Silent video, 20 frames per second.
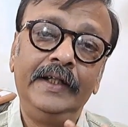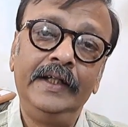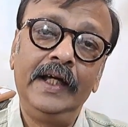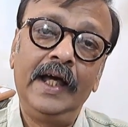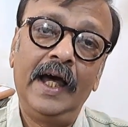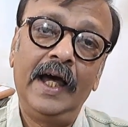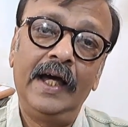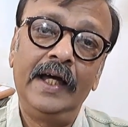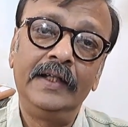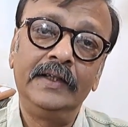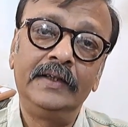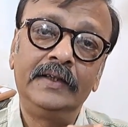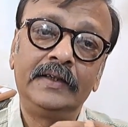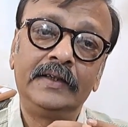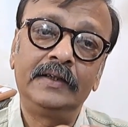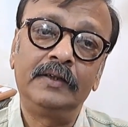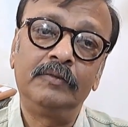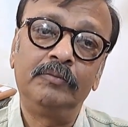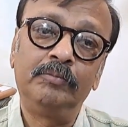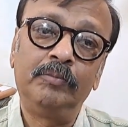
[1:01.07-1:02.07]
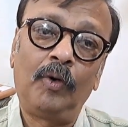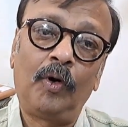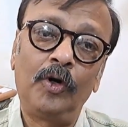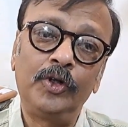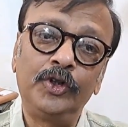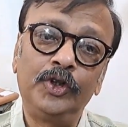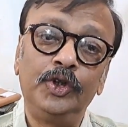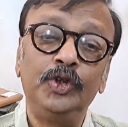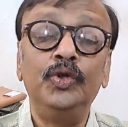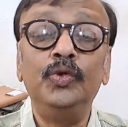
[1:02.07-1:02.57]
he has
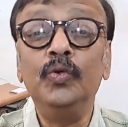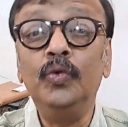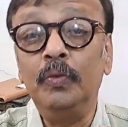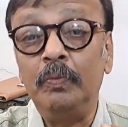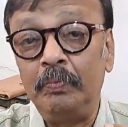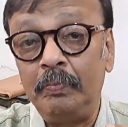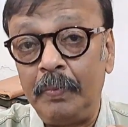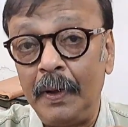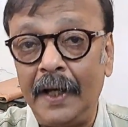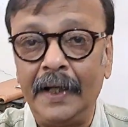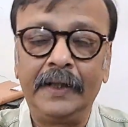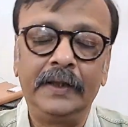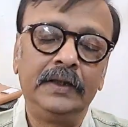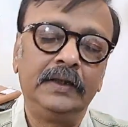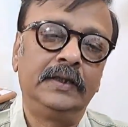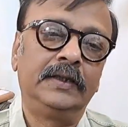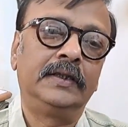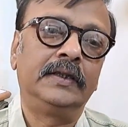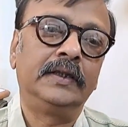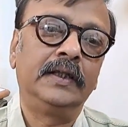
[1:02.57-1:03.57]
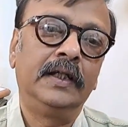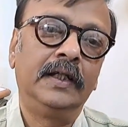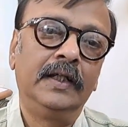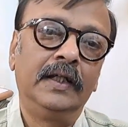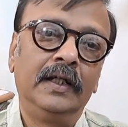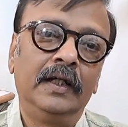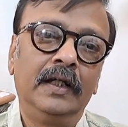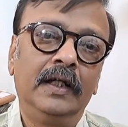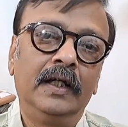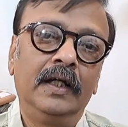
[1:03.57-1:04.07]
bought two pens
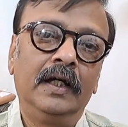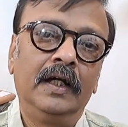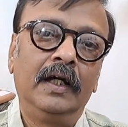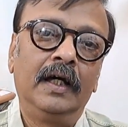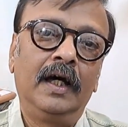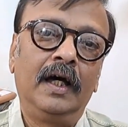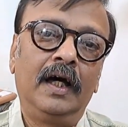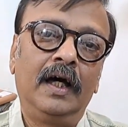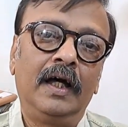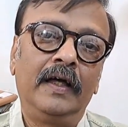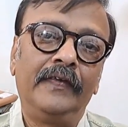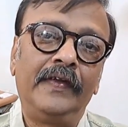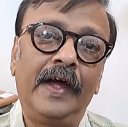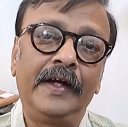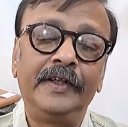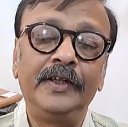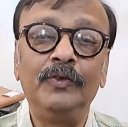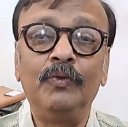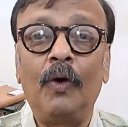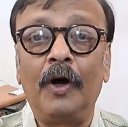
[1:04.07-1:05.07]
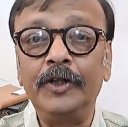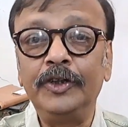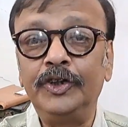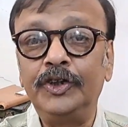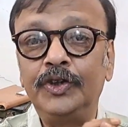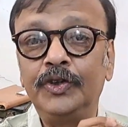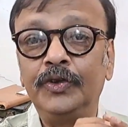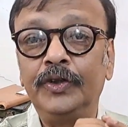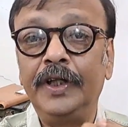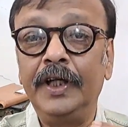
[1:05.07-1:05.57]
uh, that he
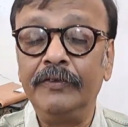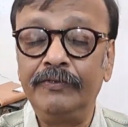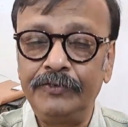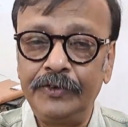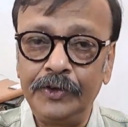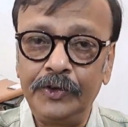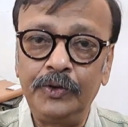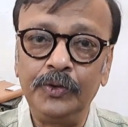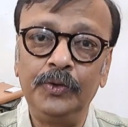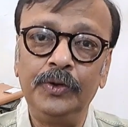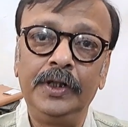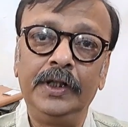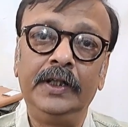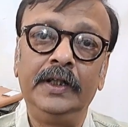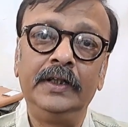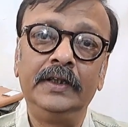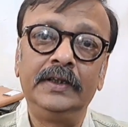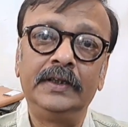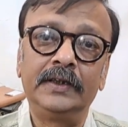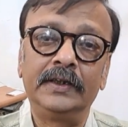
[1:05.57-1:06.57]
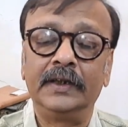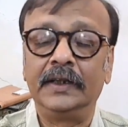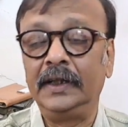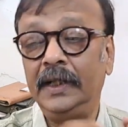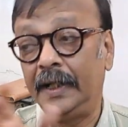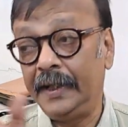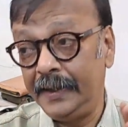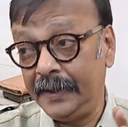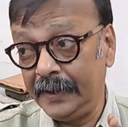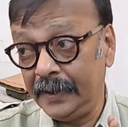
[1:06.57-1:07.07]
wants to gift to his
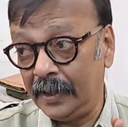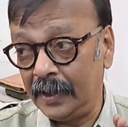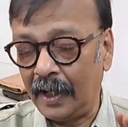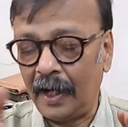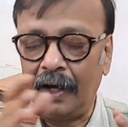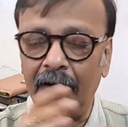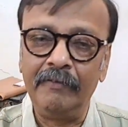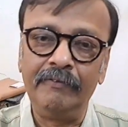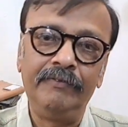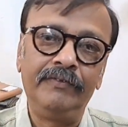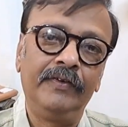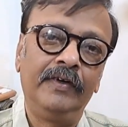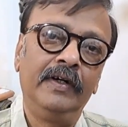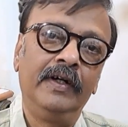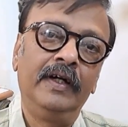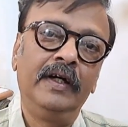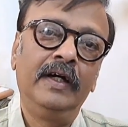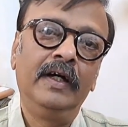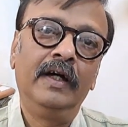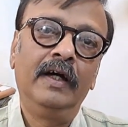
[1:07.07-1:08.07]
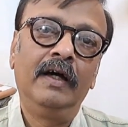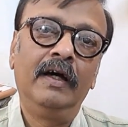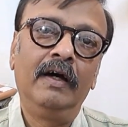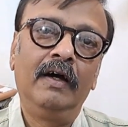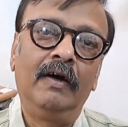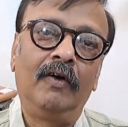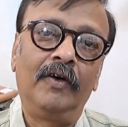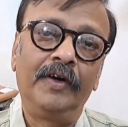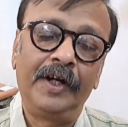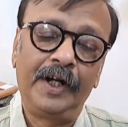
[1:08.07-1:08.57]
lady love
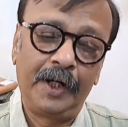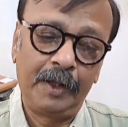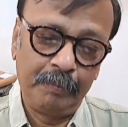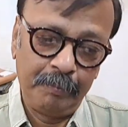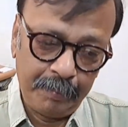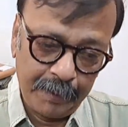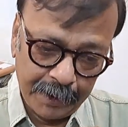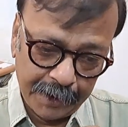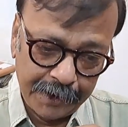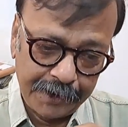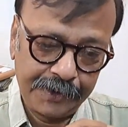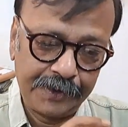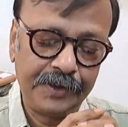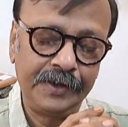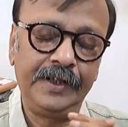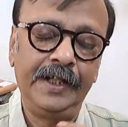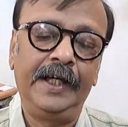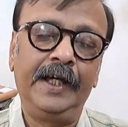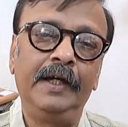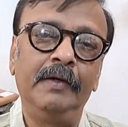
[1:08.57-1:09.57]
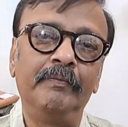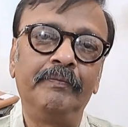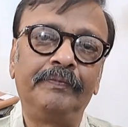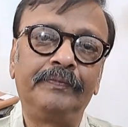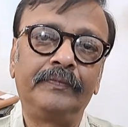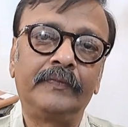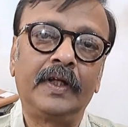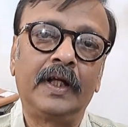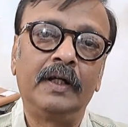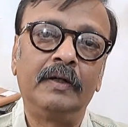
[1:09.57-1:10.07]
on her birthday.
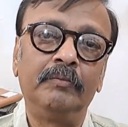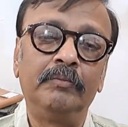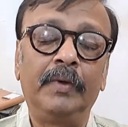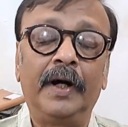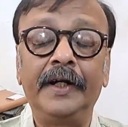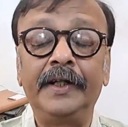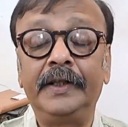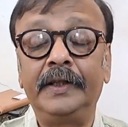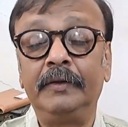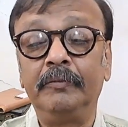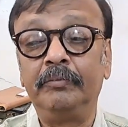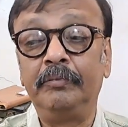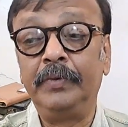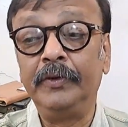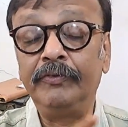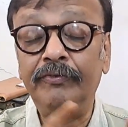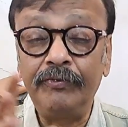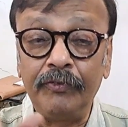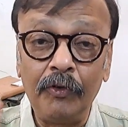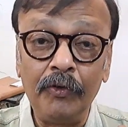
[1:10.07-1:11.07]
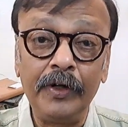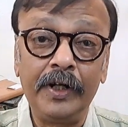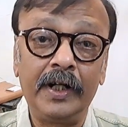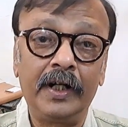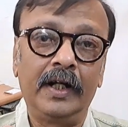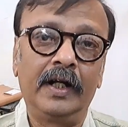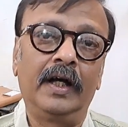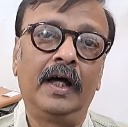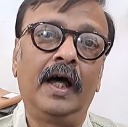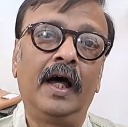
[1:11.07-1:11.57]
But
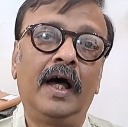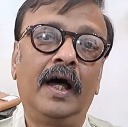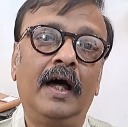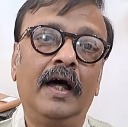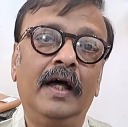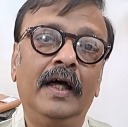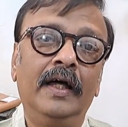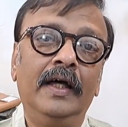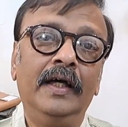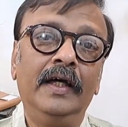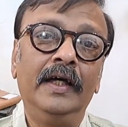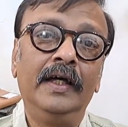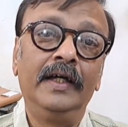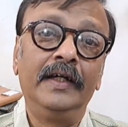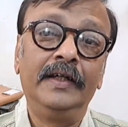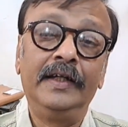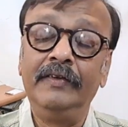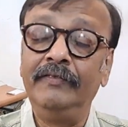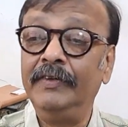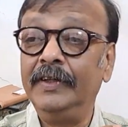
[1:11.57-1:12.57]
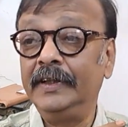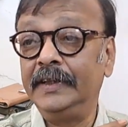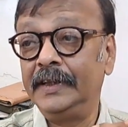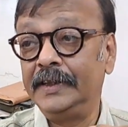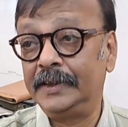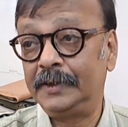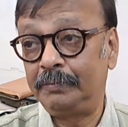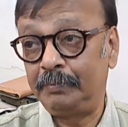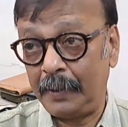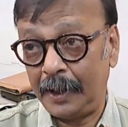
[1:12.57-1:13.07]
before uh,
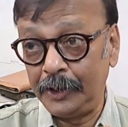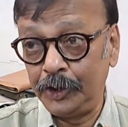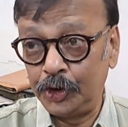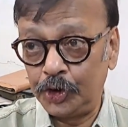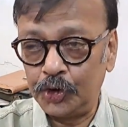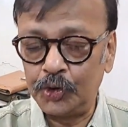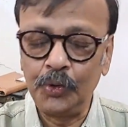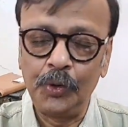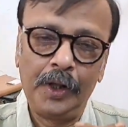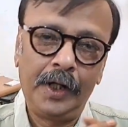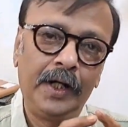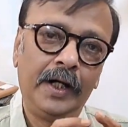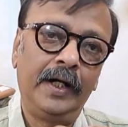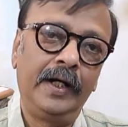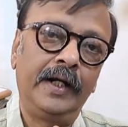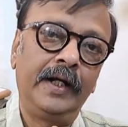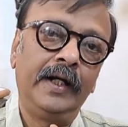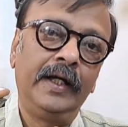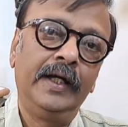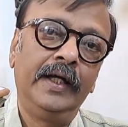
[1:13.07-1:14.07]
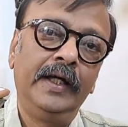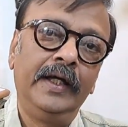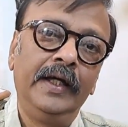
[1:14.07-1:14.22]
giving these pens to her,